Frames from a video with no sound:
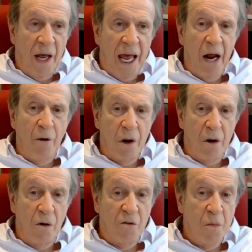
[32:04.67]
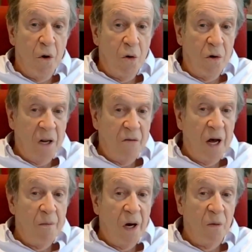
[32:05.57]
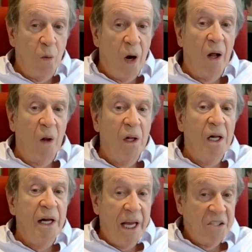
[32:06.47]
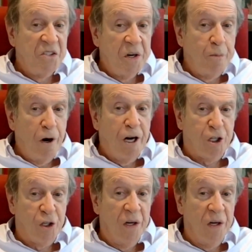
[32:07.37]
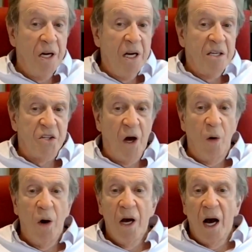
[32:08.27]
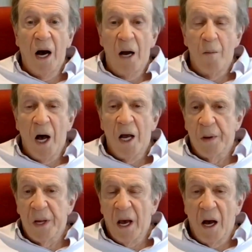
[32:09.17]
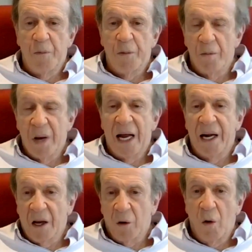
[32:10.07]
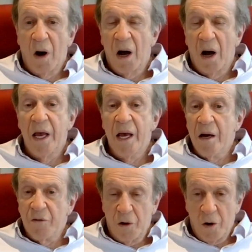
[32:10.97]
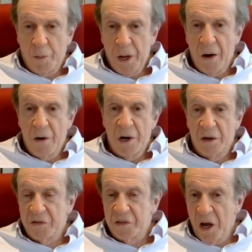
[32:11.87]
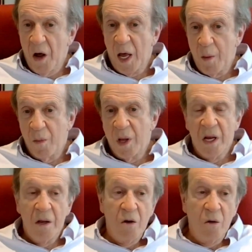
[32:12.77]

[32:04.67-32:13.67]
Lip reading: area of mood, if I'm unwell, is depression. So I might be hypomanic or high for a period of time,